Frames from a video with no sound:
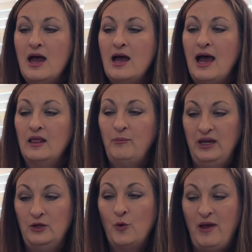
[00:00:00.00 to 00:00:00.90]

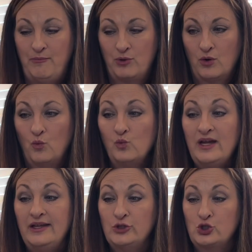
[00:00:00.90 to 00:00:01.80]
jalapeno pepper,
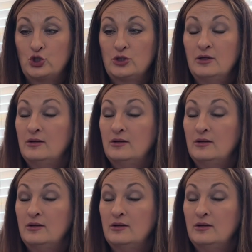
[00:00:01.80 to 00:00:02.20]
which